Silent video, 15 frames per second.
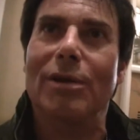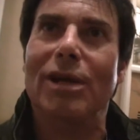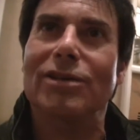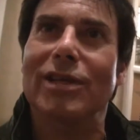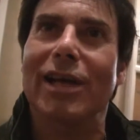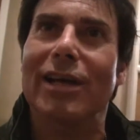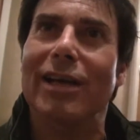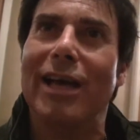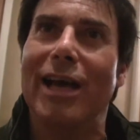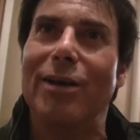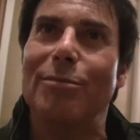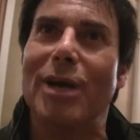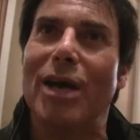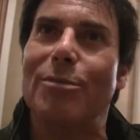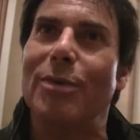because he had a
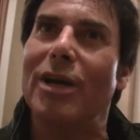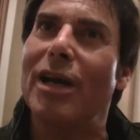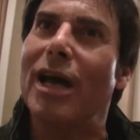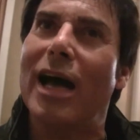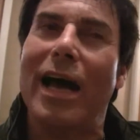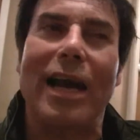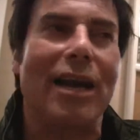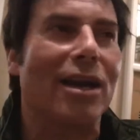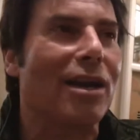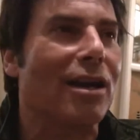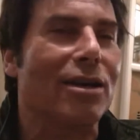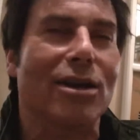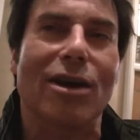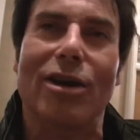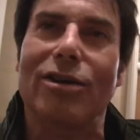loud mouth, but I
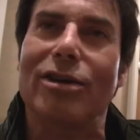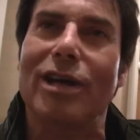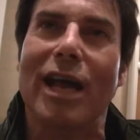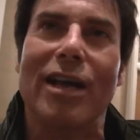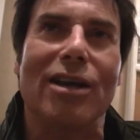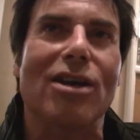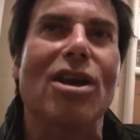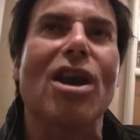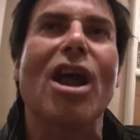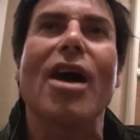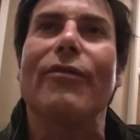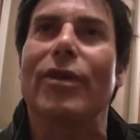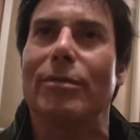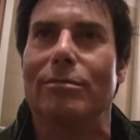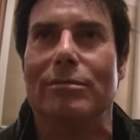learned, to, I
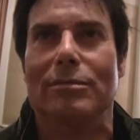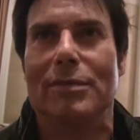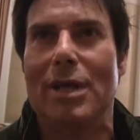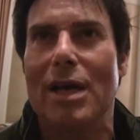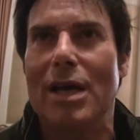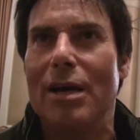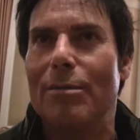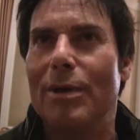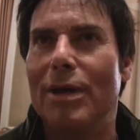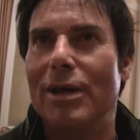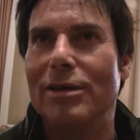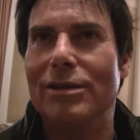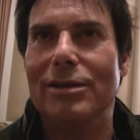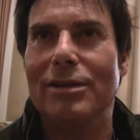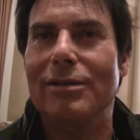love him
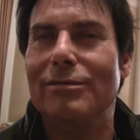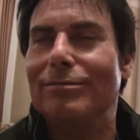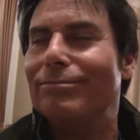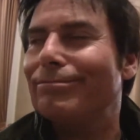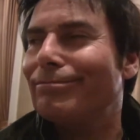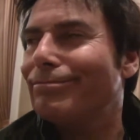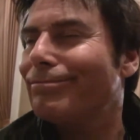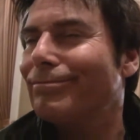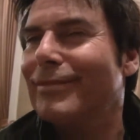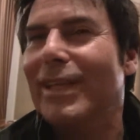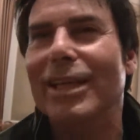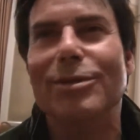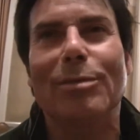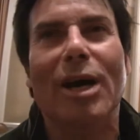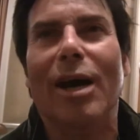because
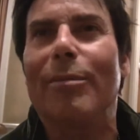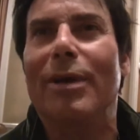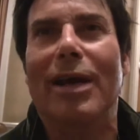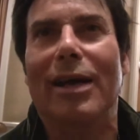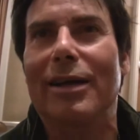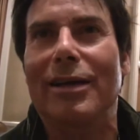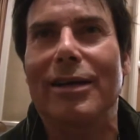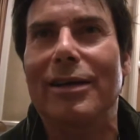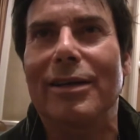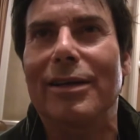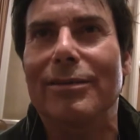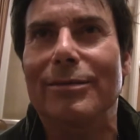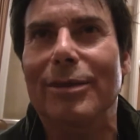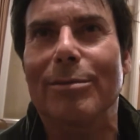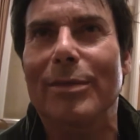he's Muhammad Ali. You
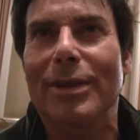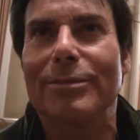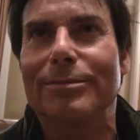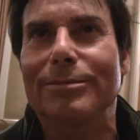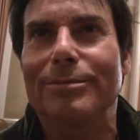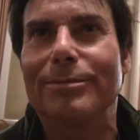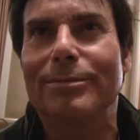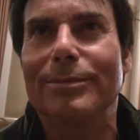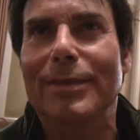know,